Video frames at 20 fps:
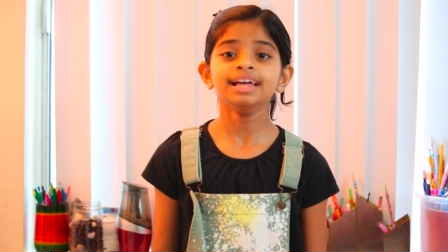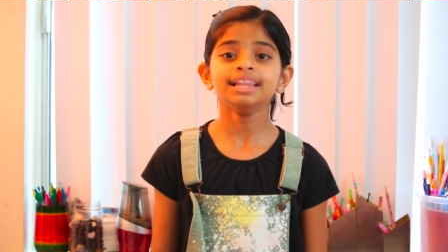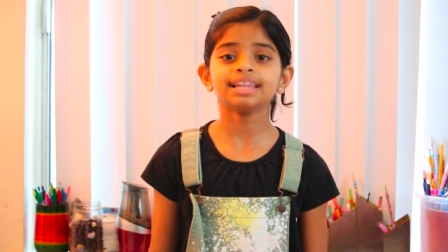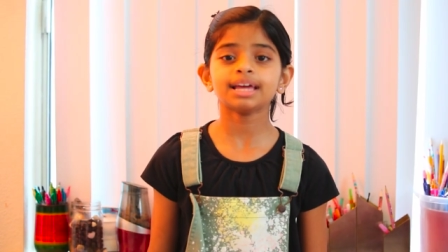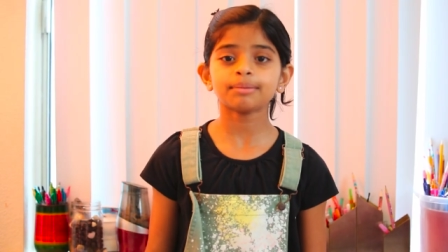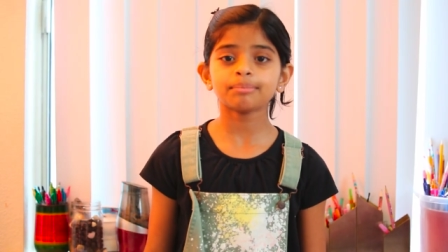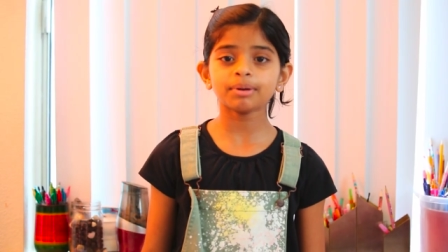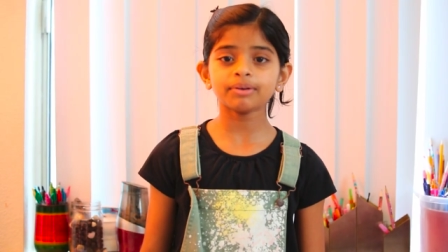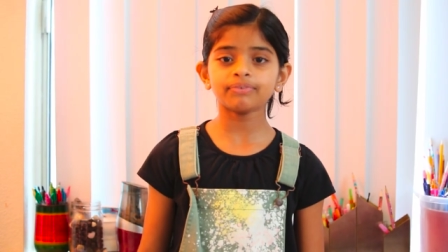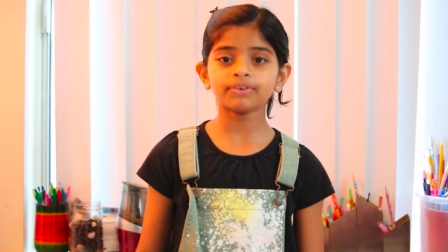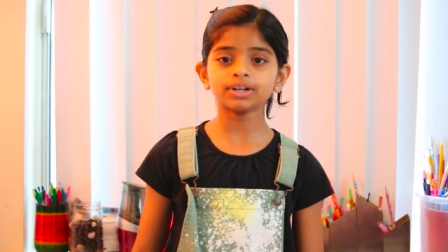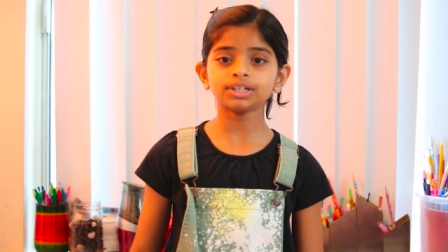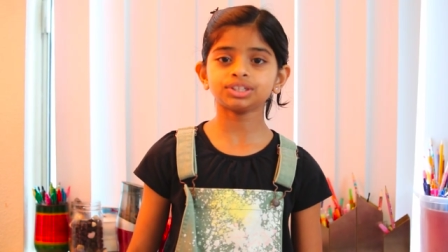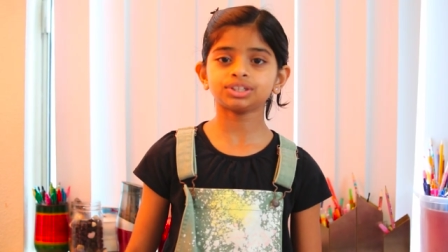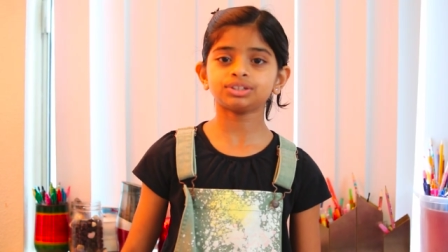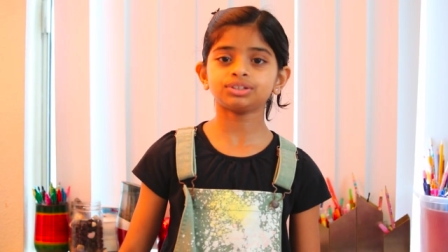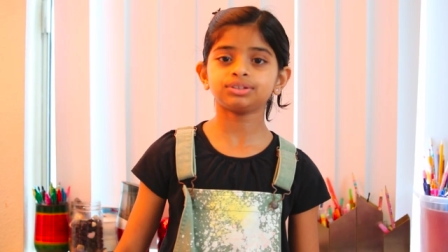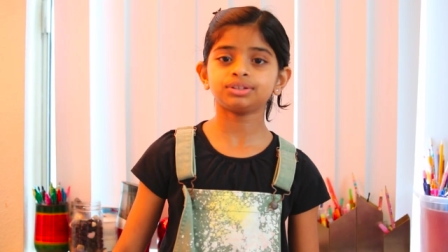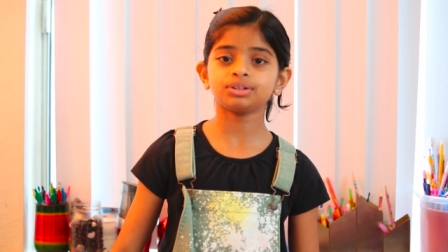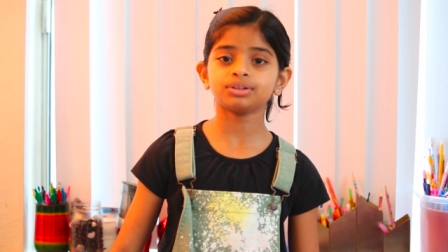Let me
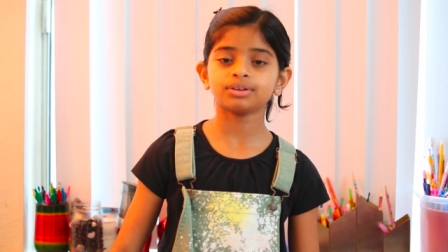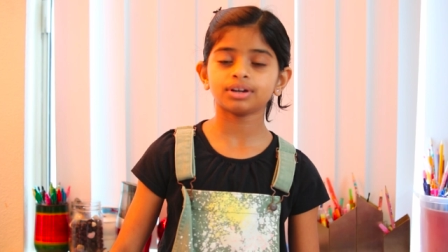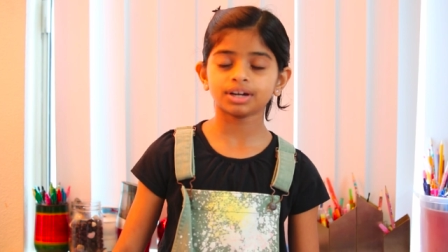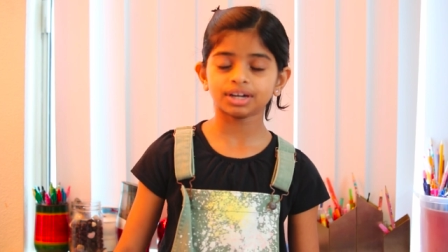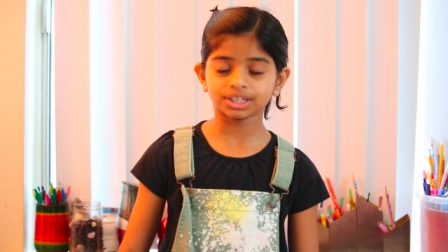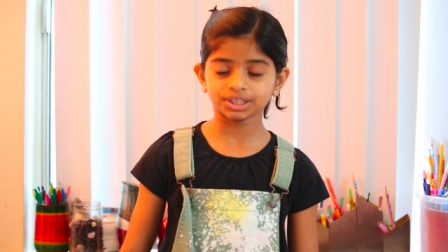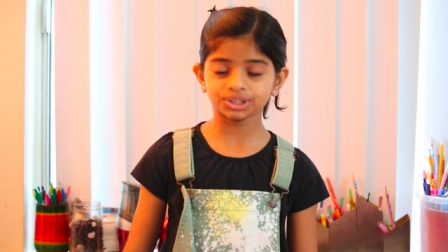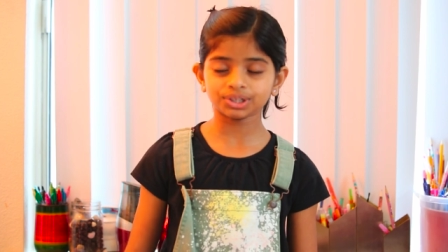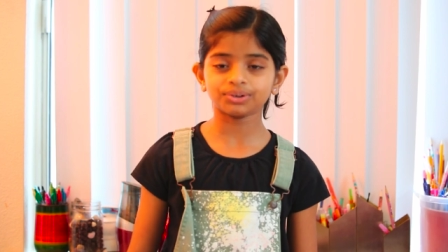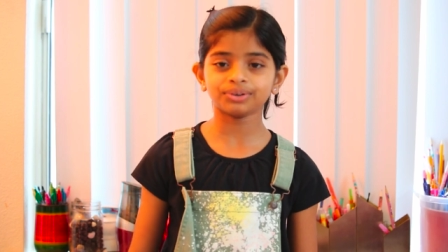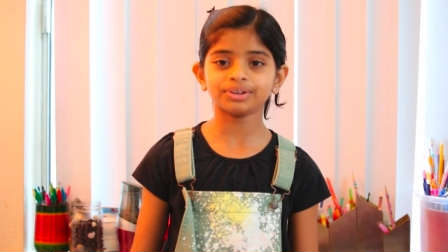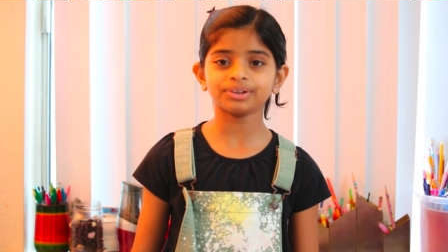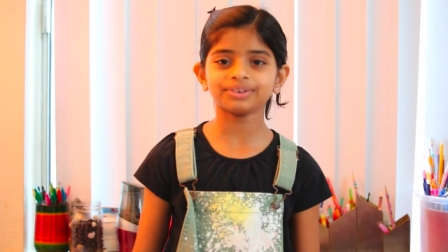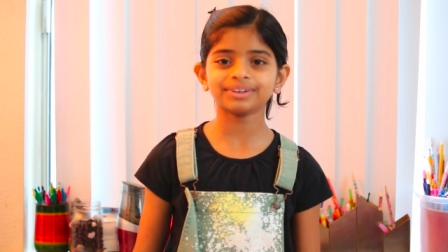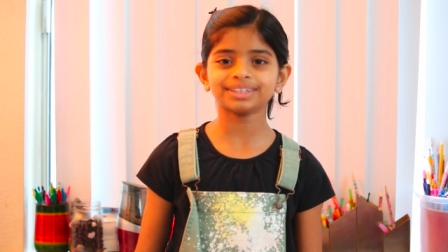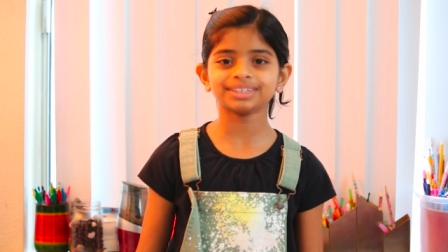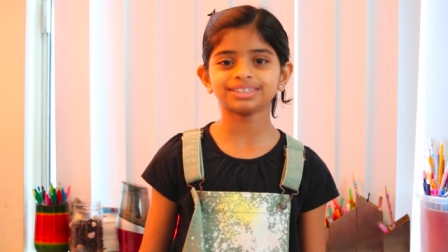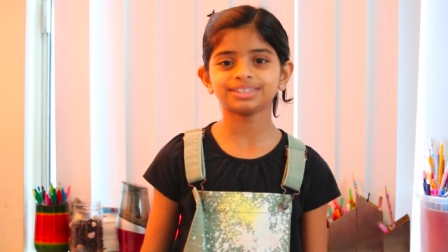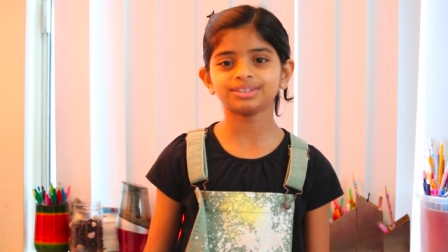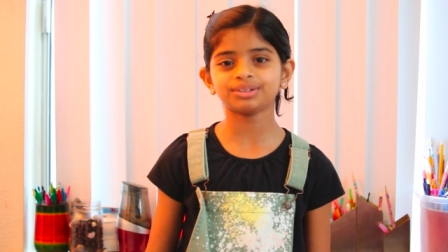first show
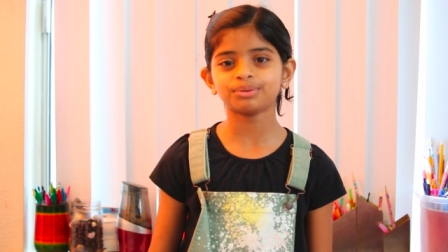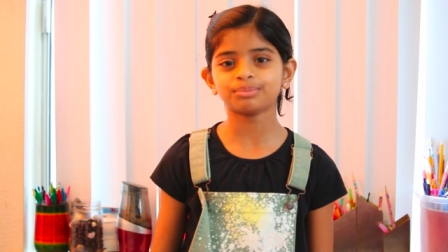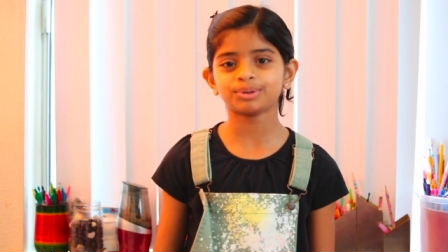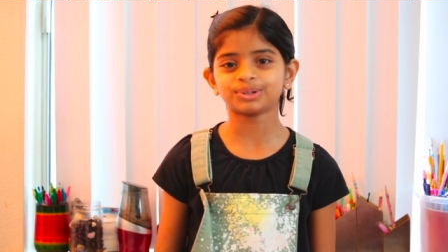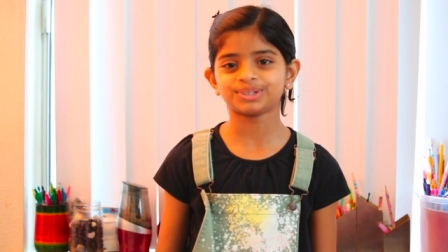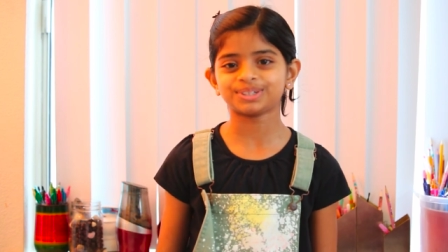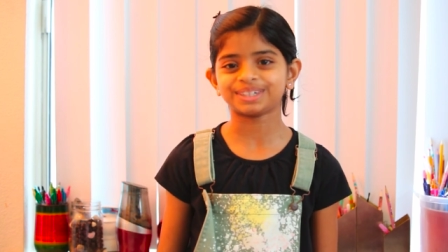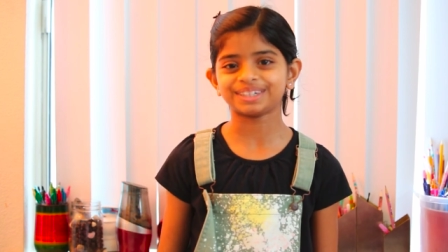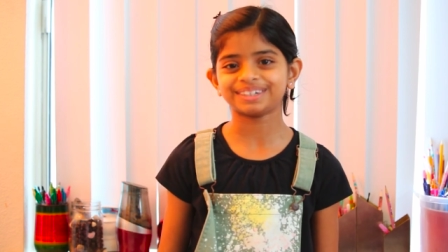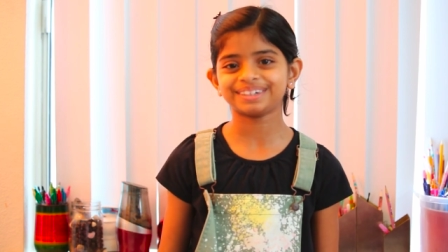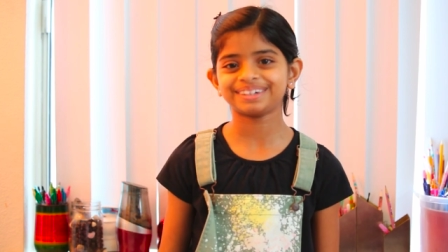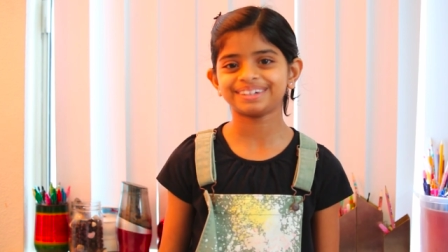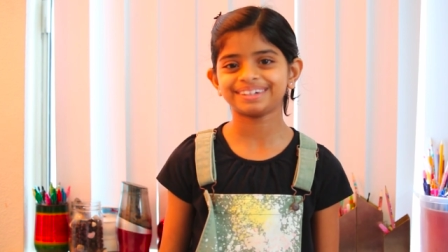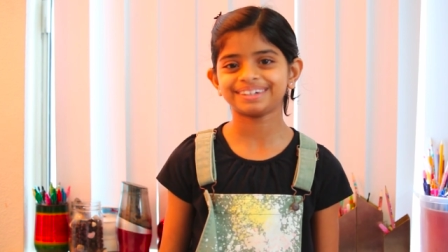you in slow motion.